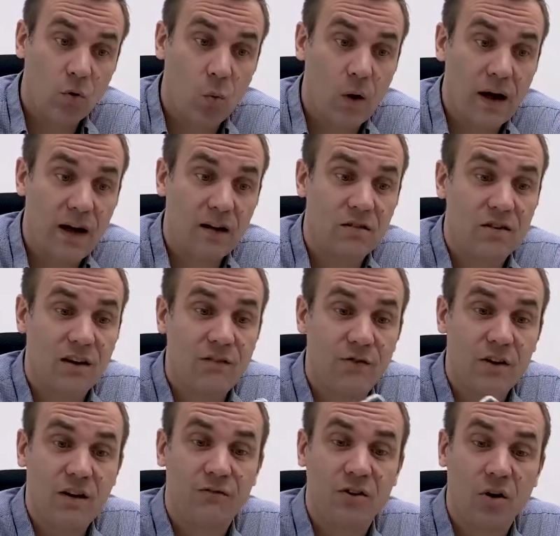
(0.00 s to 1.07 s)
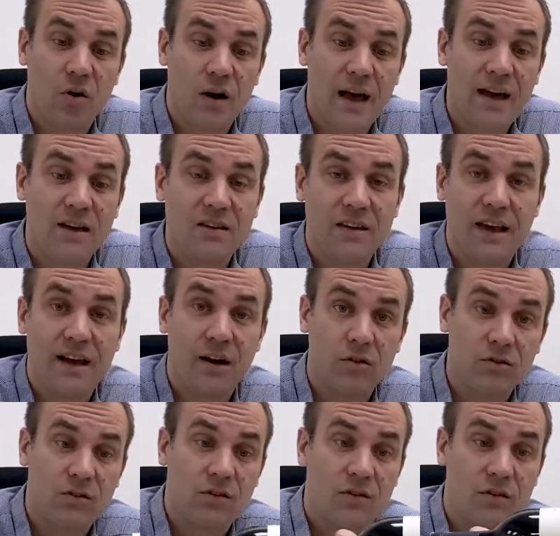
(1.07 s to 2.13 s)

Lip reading: wines, even if they are lying down,